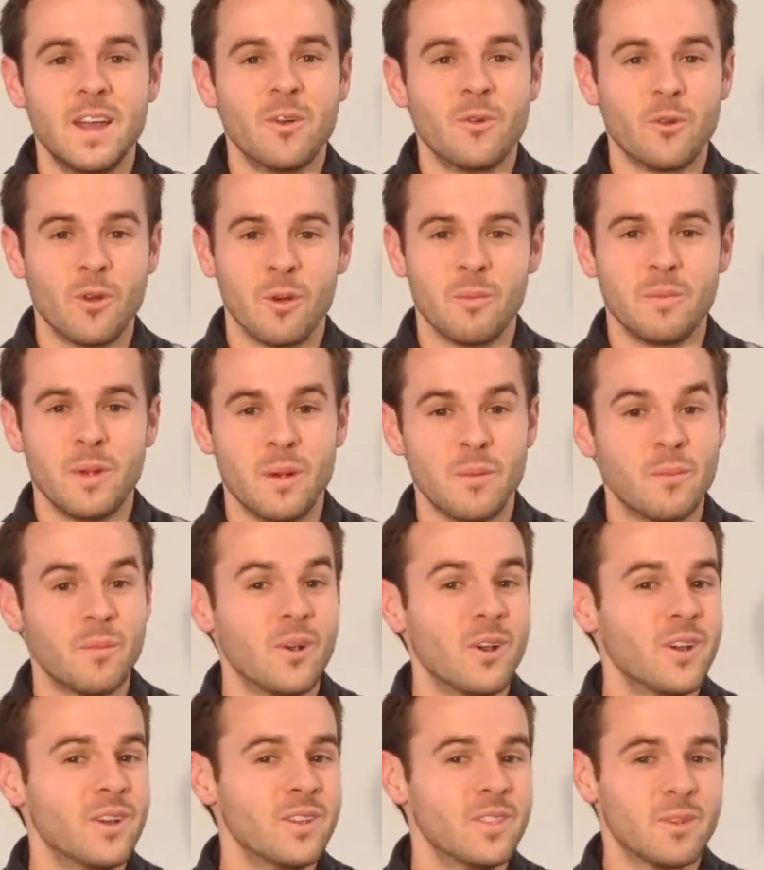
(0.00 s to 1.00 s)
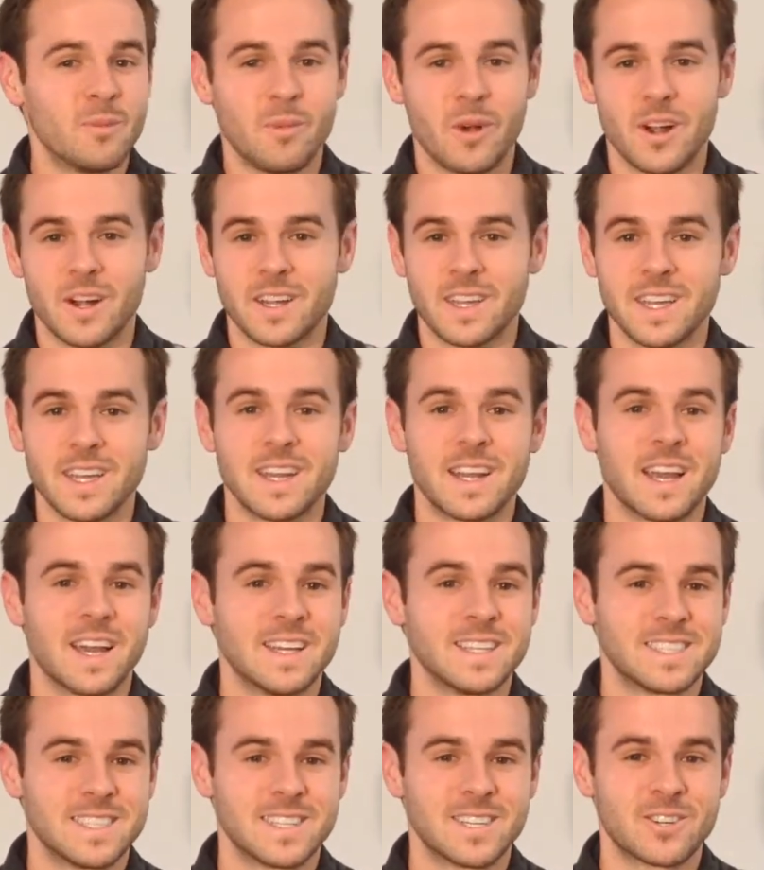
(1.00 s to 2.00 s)
Remember, the market
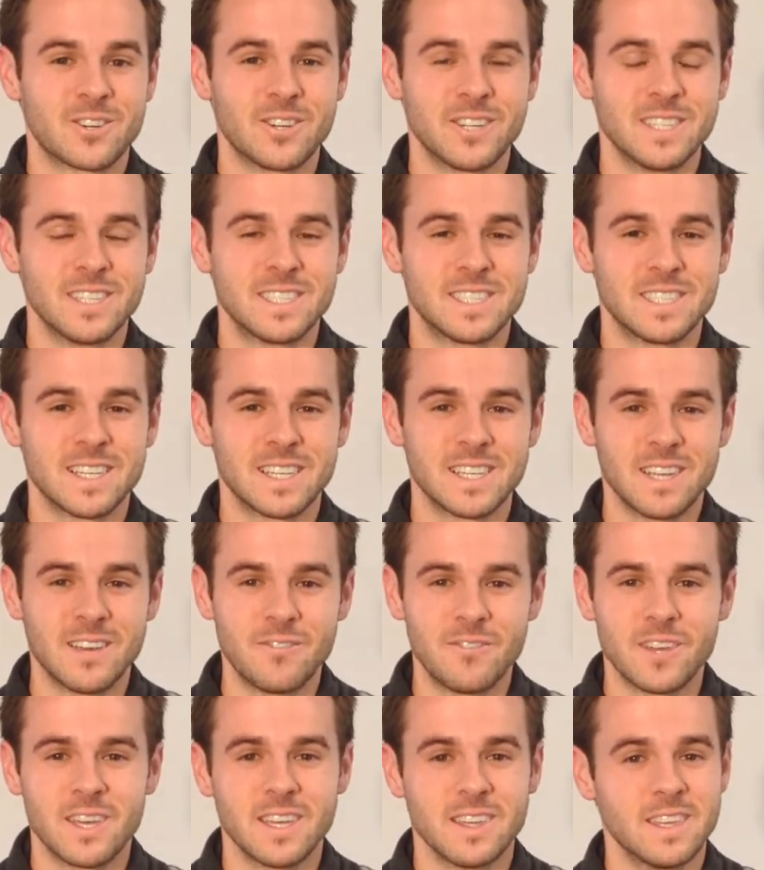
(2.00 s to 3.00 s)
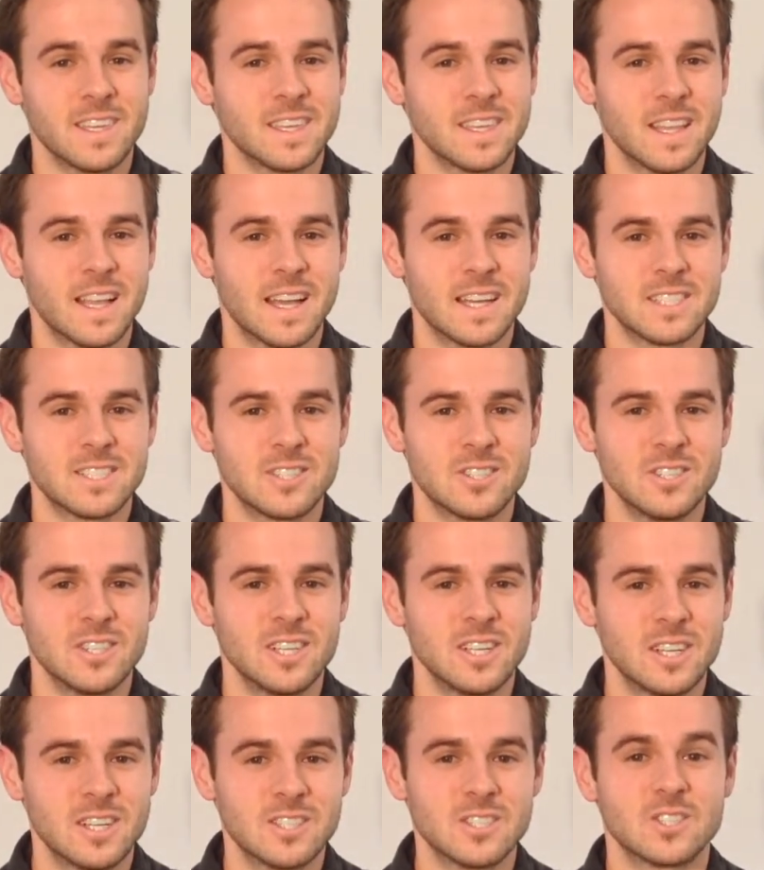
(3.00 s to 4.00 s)
has increased significantly in the last two
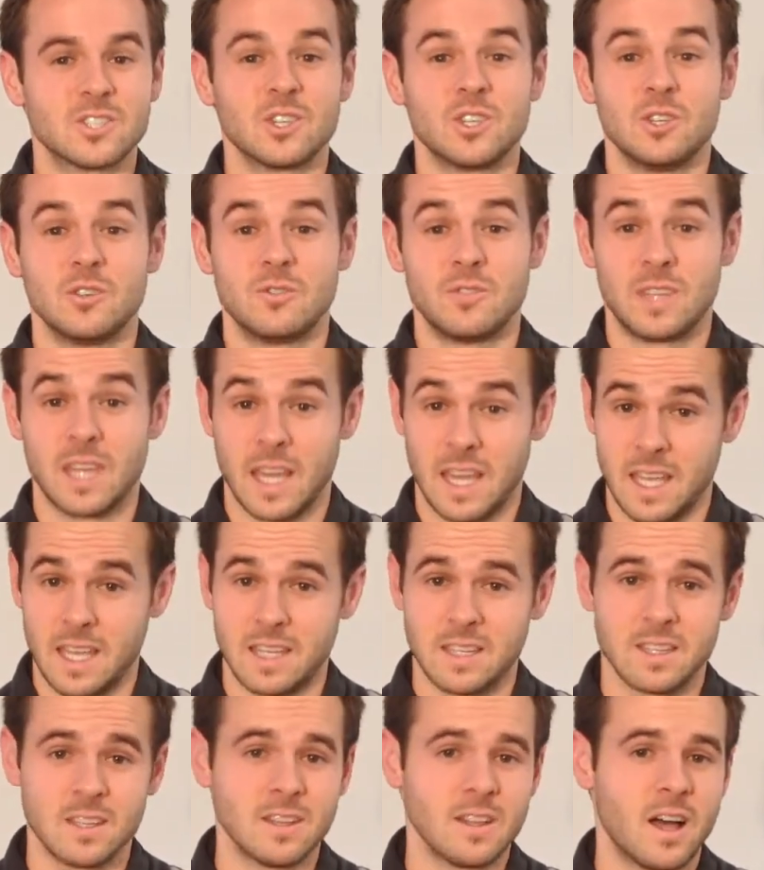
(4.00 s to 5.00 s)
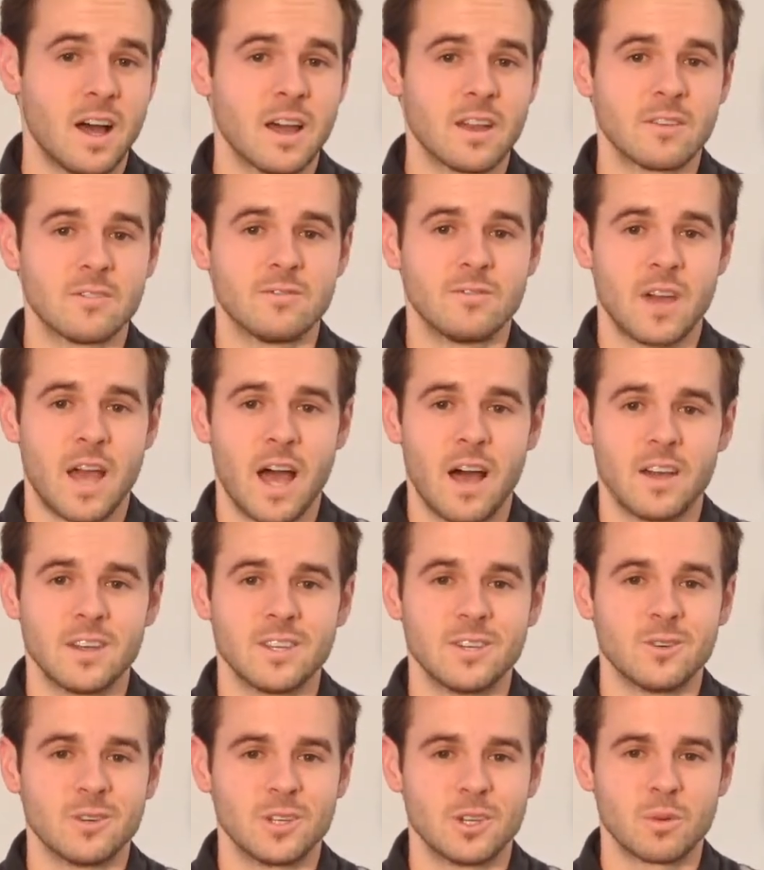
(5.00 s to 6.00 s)
years, so you've gained a lot of
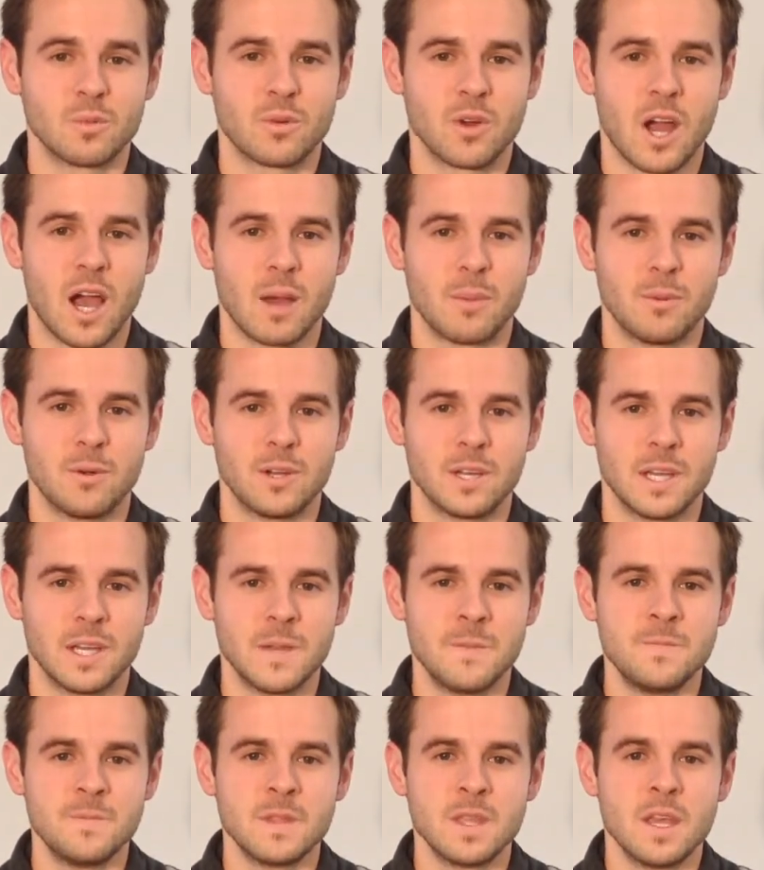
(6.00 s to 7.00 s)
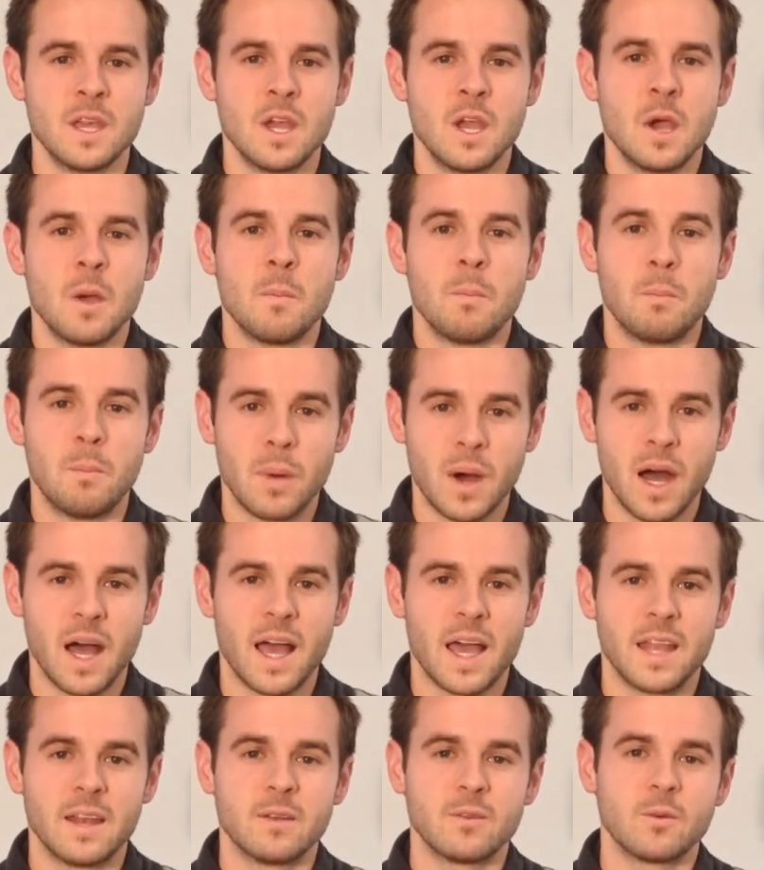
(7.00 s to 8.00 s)
value in your property.
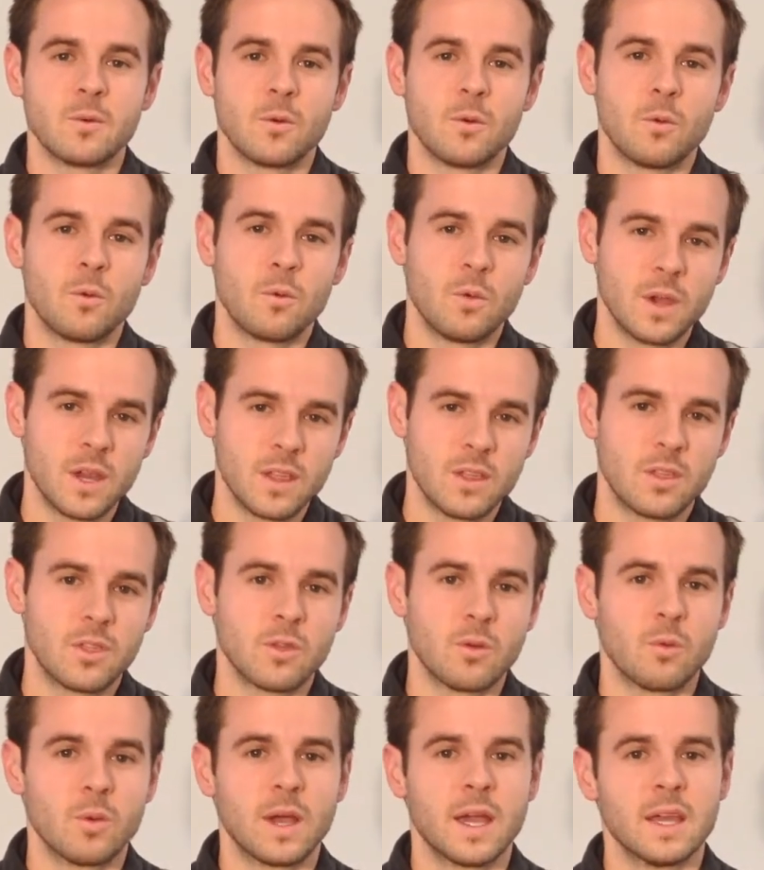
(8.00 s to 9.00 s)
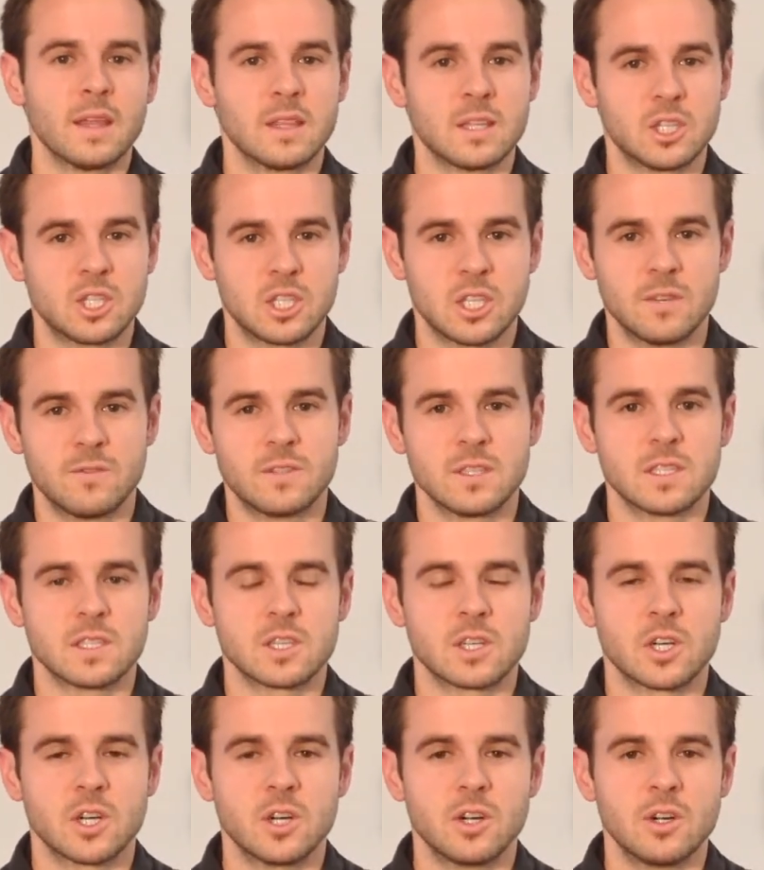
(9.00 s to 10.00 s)
But with the way the shift is
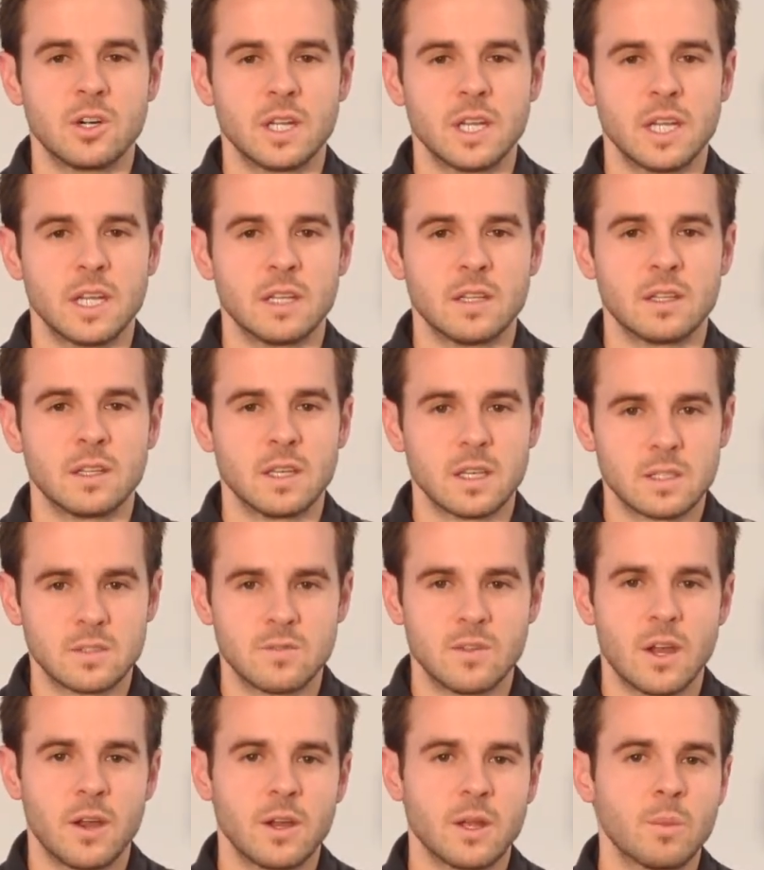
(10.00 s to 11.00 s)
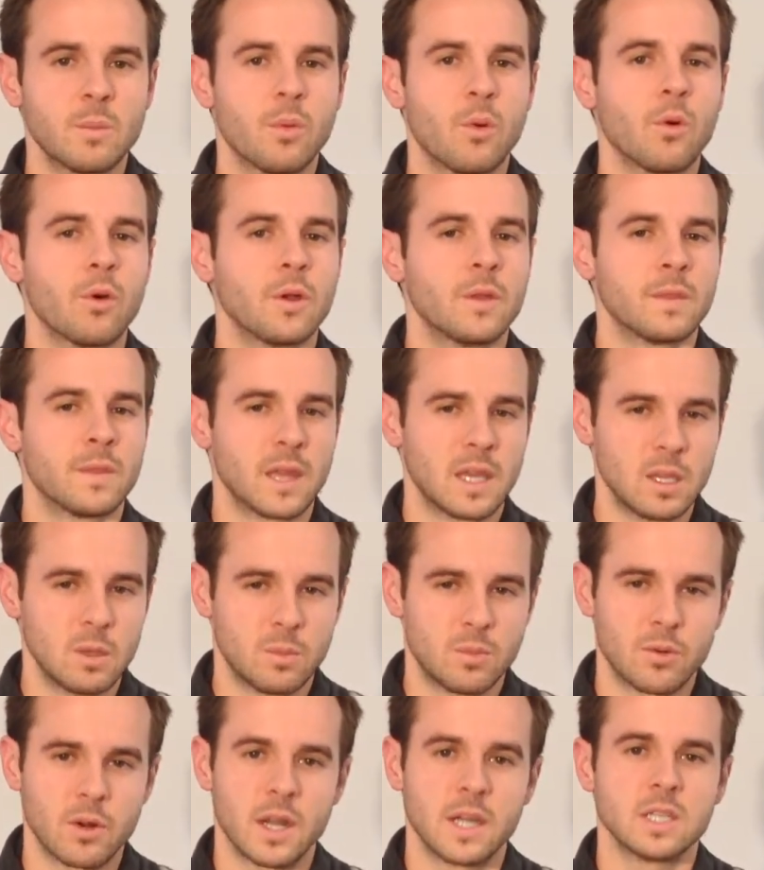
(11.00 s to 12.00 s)
occurring, it's very important that you
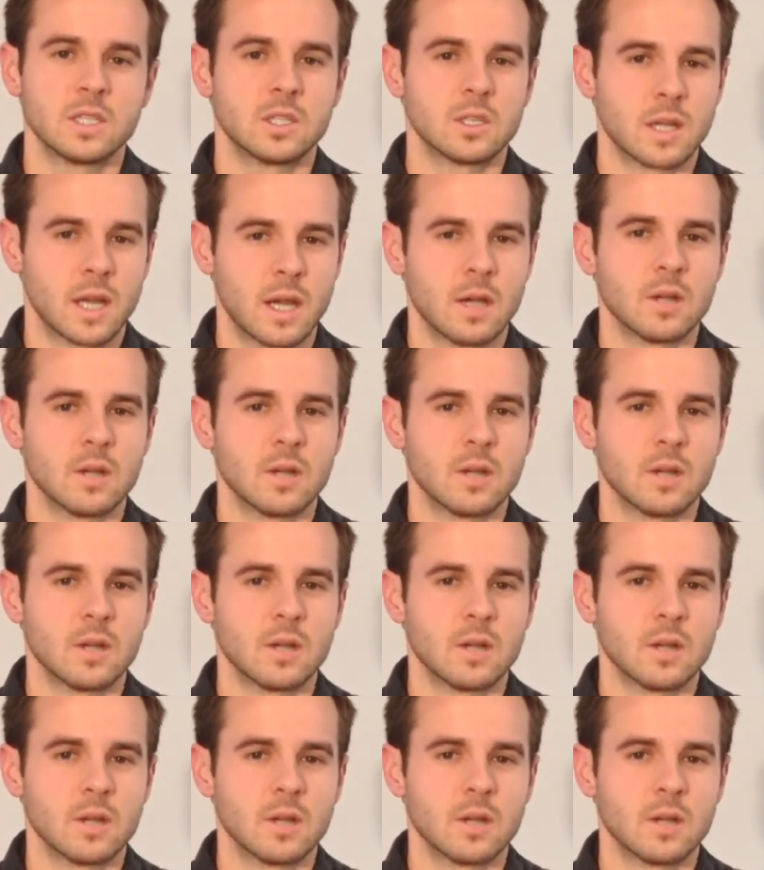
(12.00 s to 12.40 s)
price your